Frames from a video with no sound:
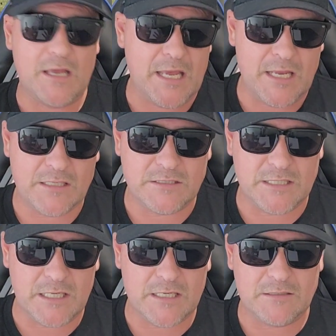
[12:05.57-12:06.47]
And
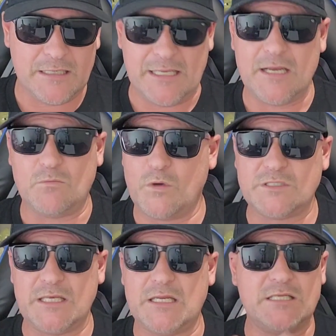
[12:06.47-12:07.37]
once
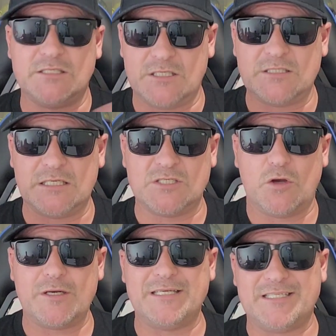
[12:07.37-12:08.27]
again, it's just
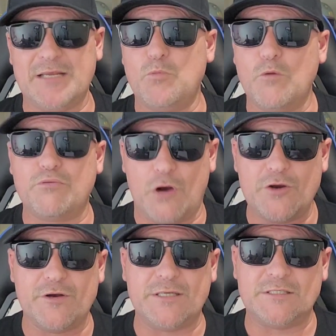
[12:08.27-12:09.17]
exciting to see more progress.